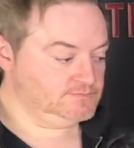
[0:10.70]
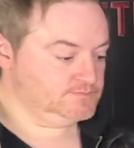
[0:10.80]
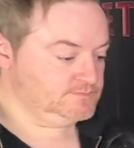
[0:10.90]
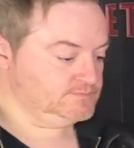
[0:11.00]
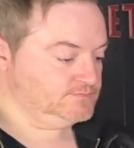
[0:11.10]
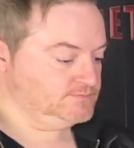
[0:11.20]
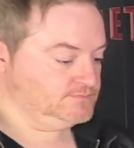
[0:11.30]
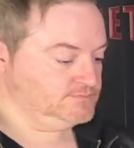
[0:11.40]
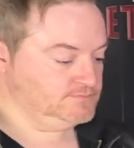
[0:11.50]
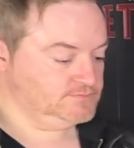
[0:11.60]

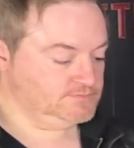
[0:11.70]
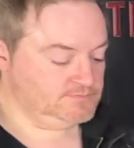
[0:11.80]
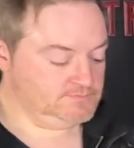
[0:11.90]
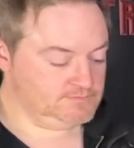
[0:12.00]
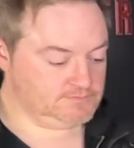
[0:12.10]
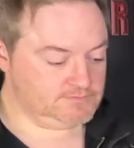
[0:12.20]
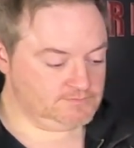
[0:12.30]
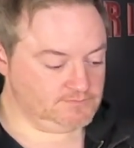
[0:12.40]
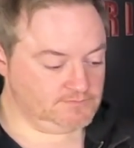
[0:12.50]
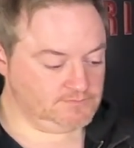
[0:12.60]

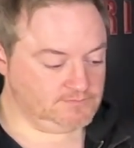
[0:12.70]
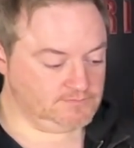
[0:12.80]
[no speech]